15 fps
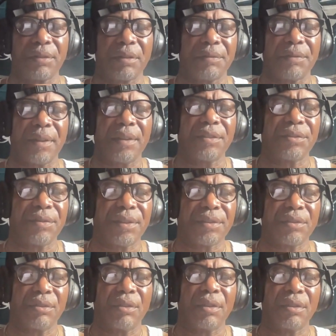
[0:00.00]
of
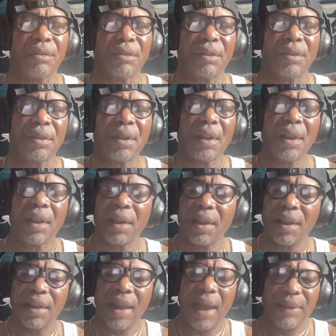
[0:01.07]
injuries going on.
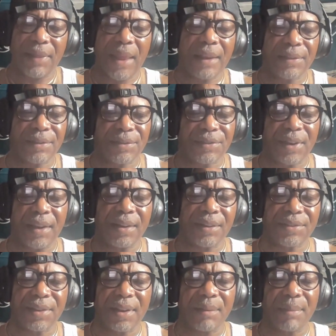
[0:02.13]
And I'd like to say
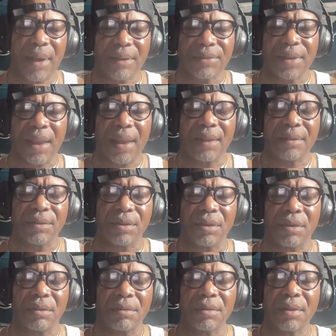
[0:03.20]
this here about that.
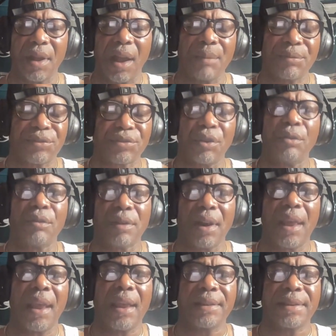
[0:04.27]
I'm so
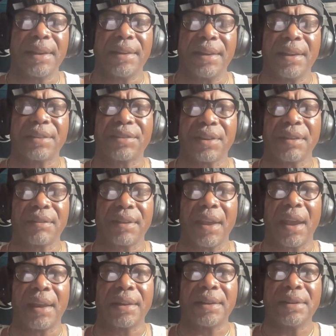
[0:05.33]
glad that Nick
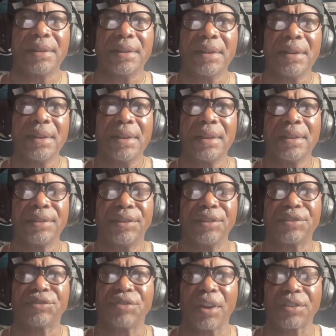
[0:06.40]
Sirianni
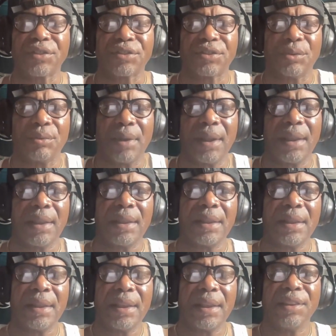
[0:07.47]
structures the way
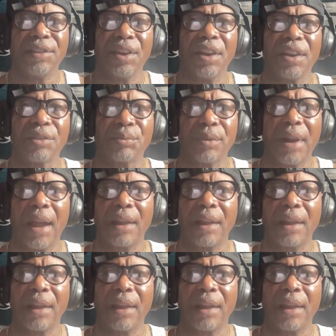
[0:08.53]
he does with